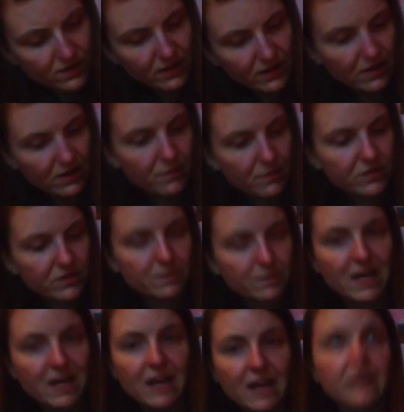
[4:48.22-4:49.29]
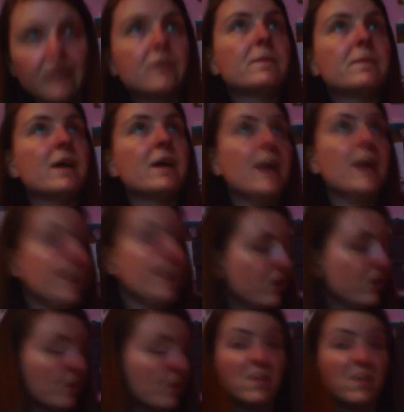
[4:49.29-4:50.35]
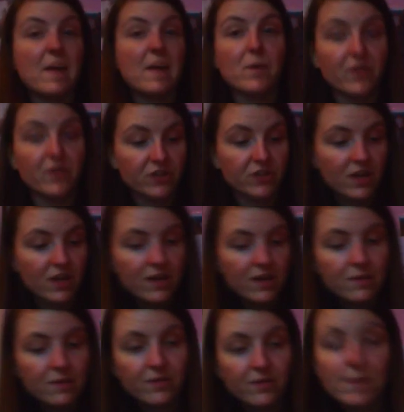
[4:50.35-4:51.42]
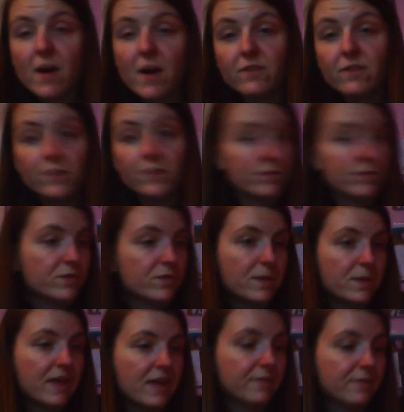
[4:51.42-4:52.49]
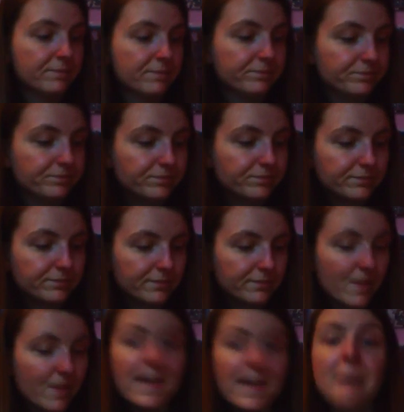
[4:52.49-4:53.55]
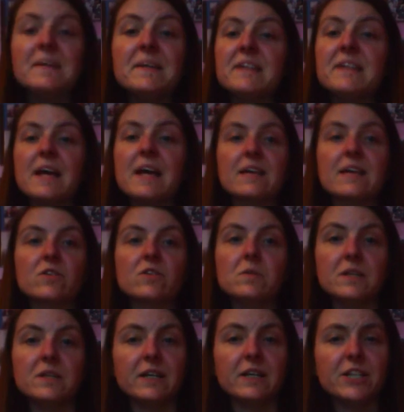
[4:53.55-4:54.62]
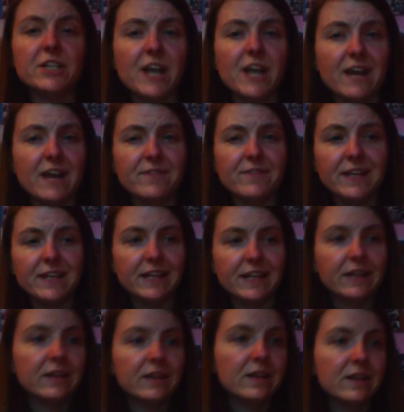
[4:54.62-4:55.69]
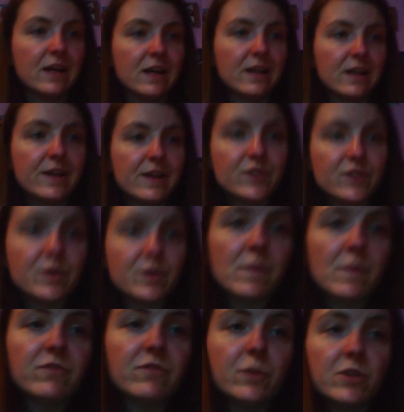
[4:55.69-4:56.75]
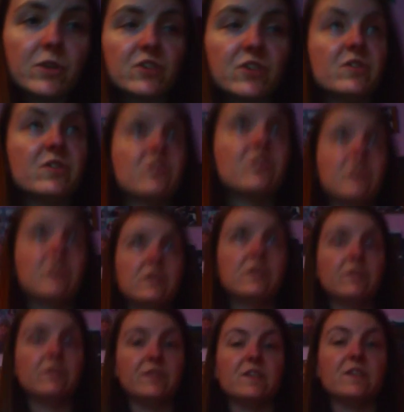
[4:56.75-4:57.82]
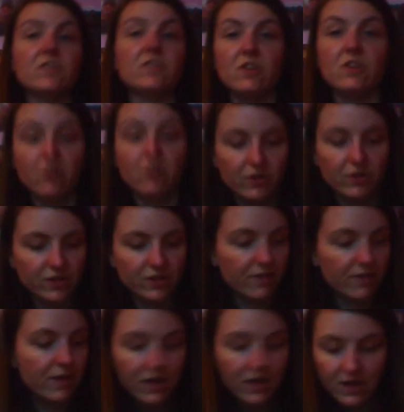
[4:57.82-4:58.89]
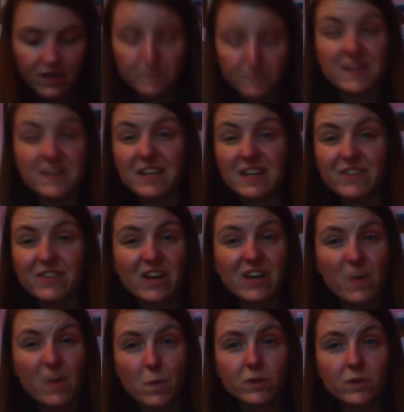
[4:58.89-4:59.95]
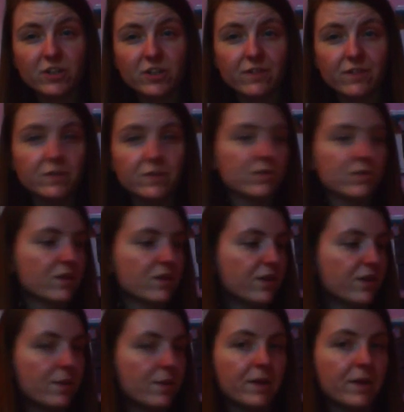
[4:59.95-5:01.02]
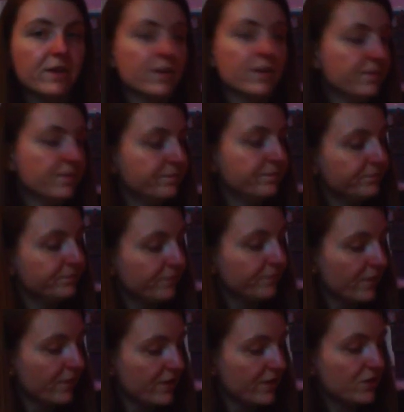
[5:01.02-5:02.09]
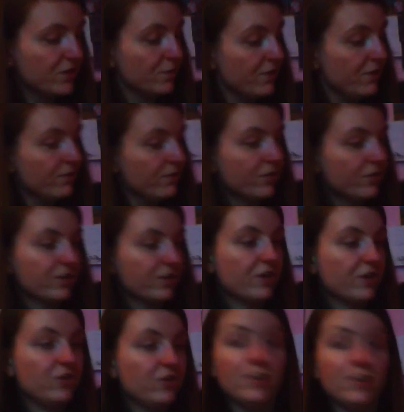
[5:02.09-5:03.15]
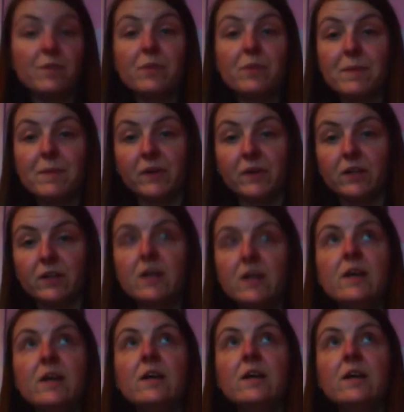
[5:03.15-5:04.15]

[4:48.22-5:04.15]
I think that one's black, but anyway, I'm not that bothered. £3 for those as well. The Hamleys in Glasgow didn't actually have it's only one floor, so it's not, obviously it doesn't do a lot of stuff, but they didn't have any hard water stuff, which I was gutted about. So moving on now to Primark.